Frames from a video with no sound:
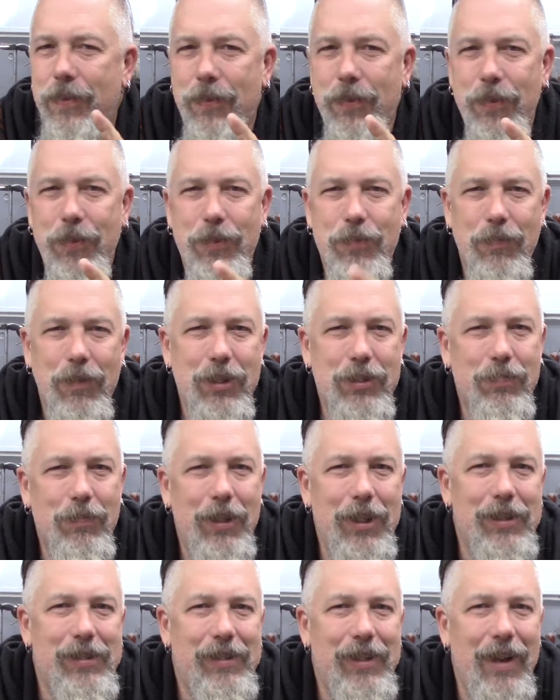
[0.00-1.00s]

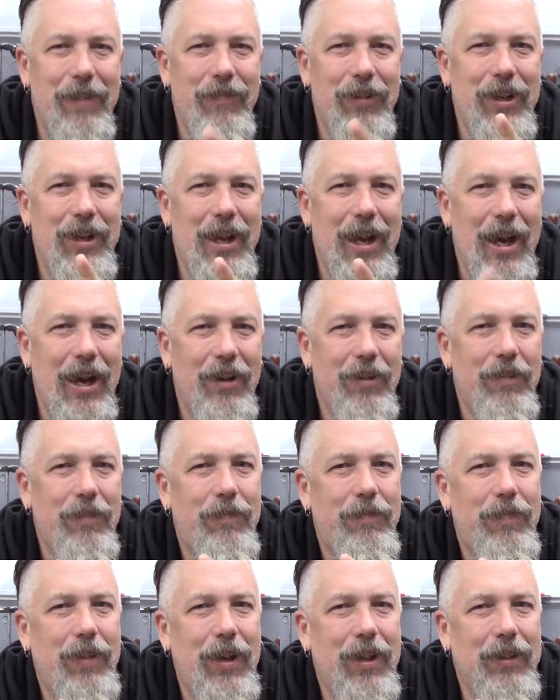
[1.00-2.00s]
327 out
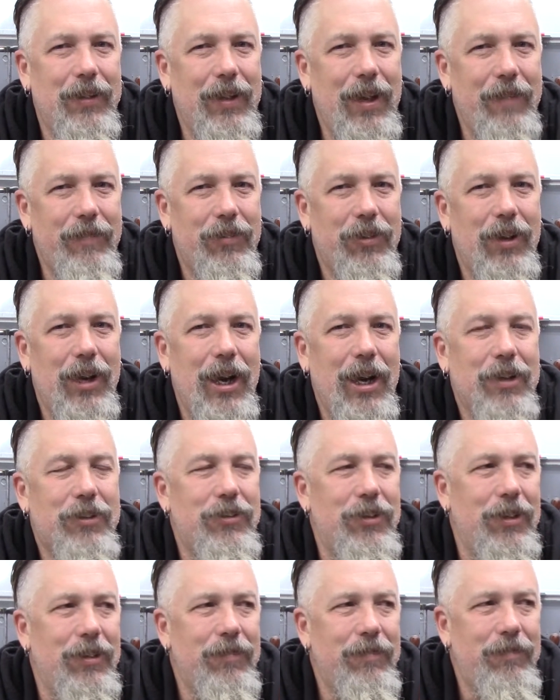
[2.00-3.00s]
of a lever
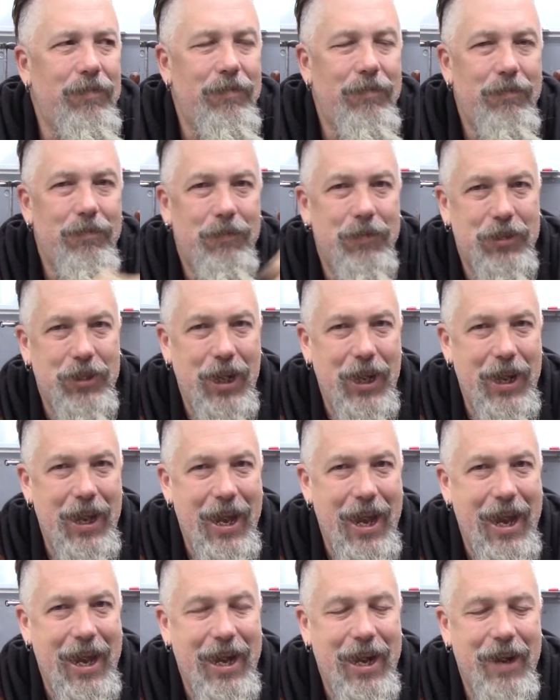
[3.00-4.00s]
action, which I
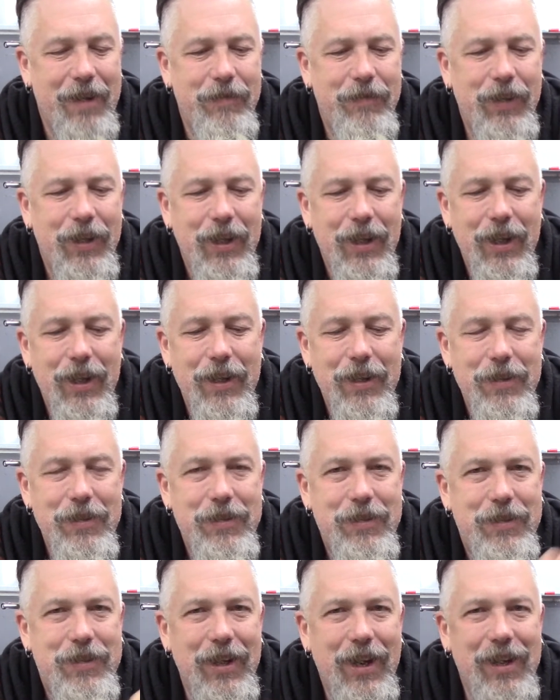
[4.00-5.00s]
have,
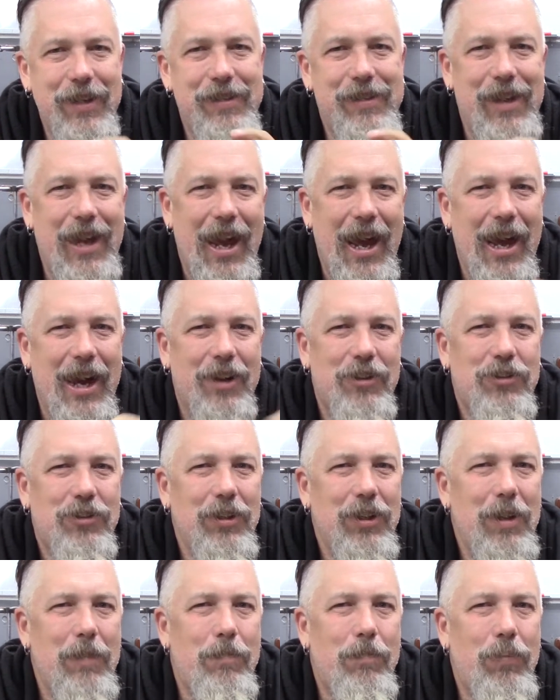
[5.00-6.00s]
does
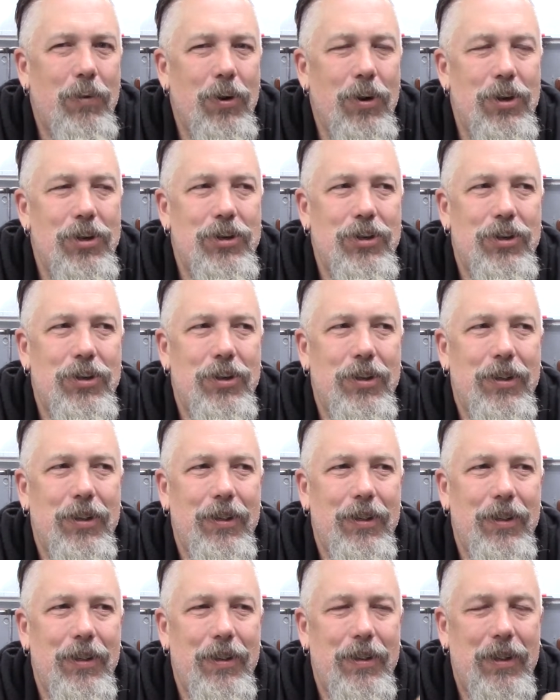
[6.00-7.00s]
actually push
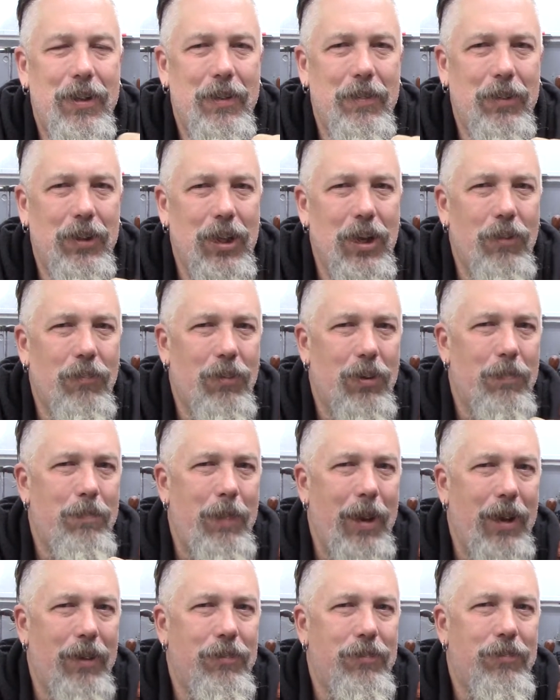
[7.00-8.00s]
the lower
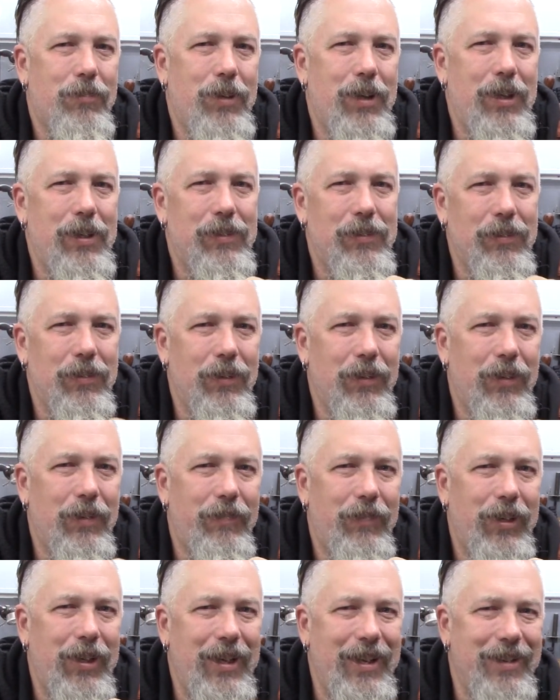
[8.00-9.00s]
boundaries
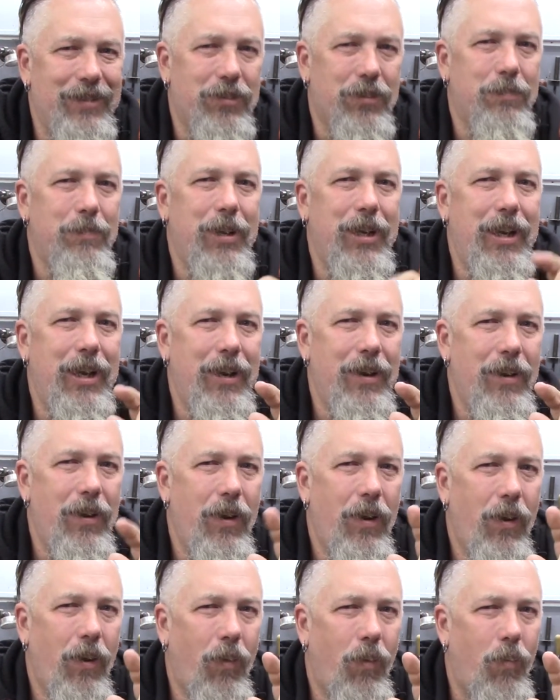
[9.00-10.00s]
of an intermediate
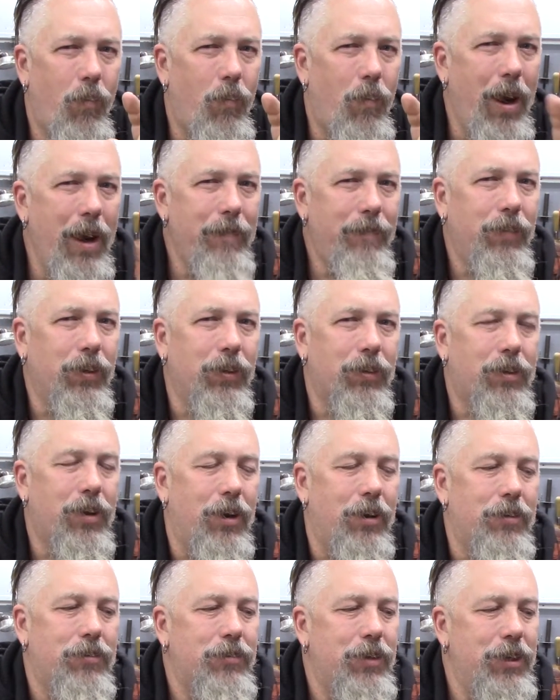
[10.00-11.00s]
rifle
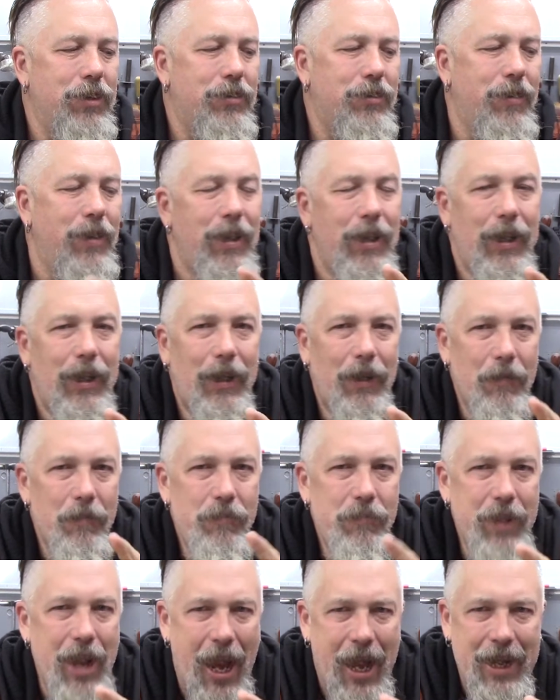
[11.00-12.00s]
cartridge.
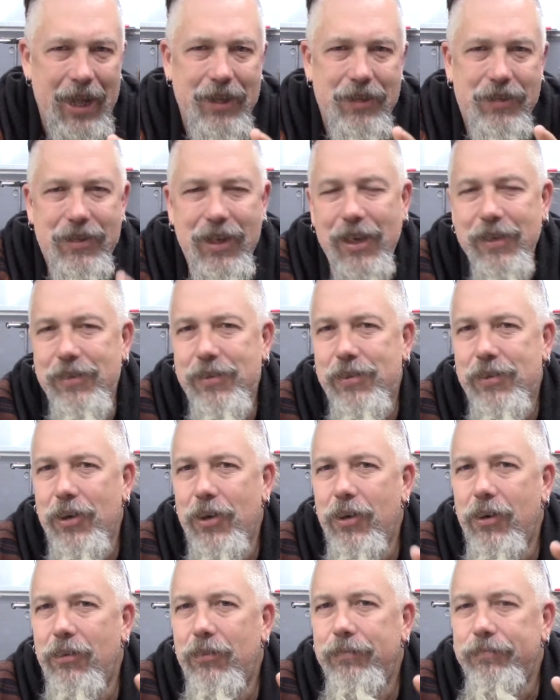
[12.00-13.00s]
And it does
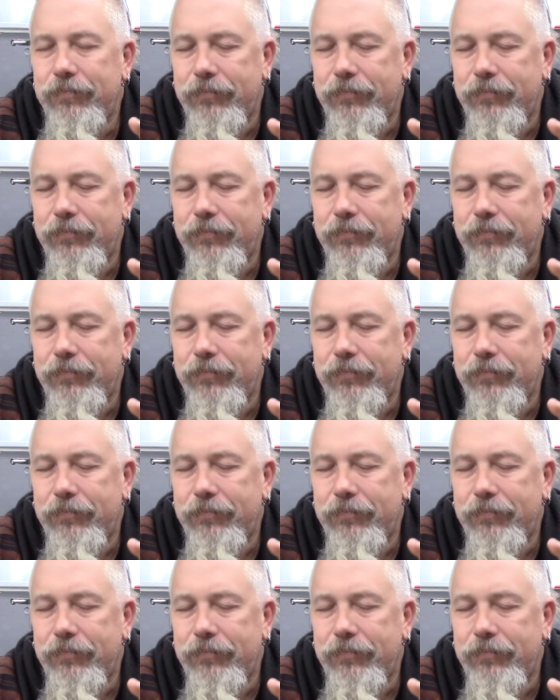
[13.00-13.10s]
so